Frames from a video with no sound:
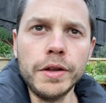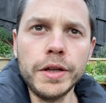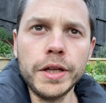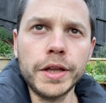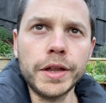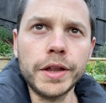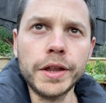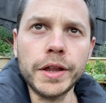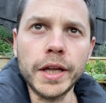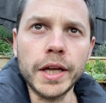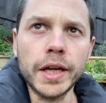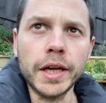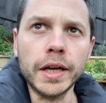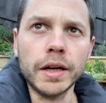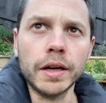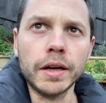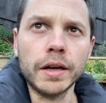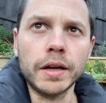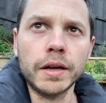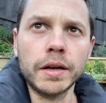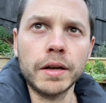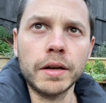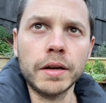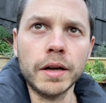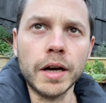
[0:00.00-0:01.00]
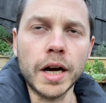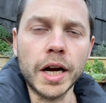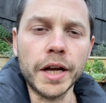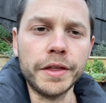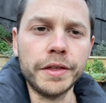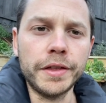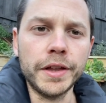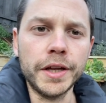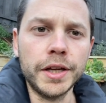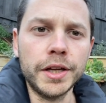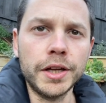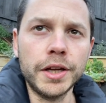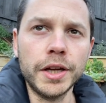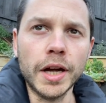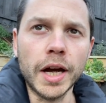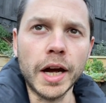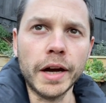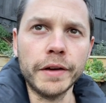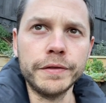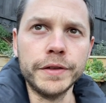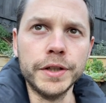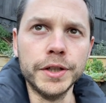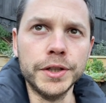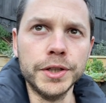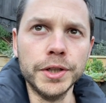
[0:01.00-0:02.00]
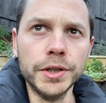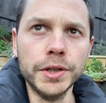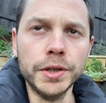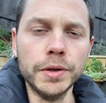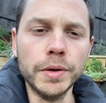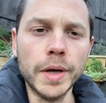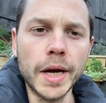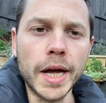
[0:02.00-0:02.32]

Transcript: thing I think you have to do,